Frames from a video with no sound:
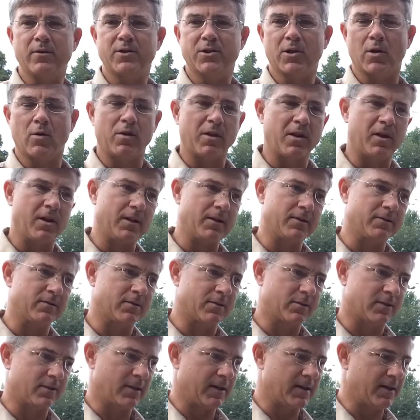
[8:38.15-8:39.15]
so that
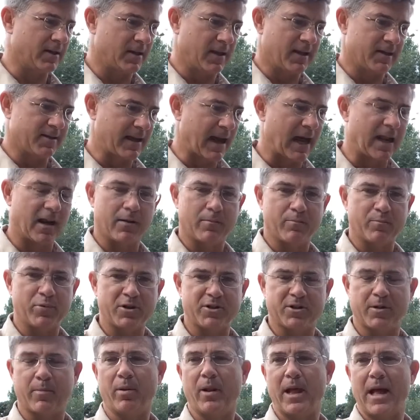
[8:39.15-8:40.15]
it's kind of
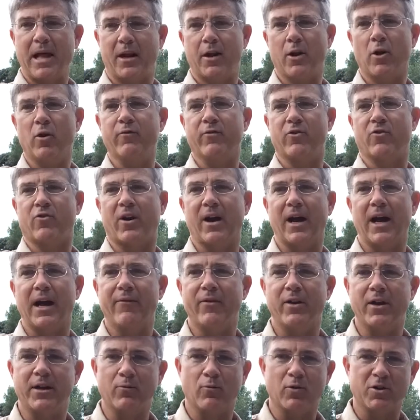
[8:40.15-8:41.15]
puts the plant in
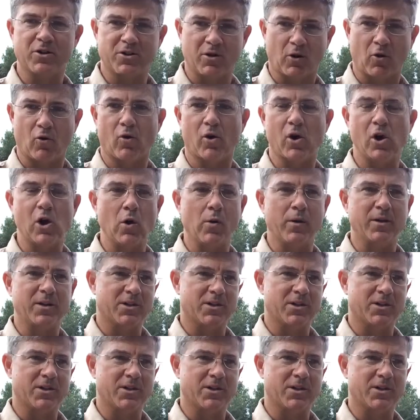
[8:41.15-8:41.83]
overdrive and it wants to grow,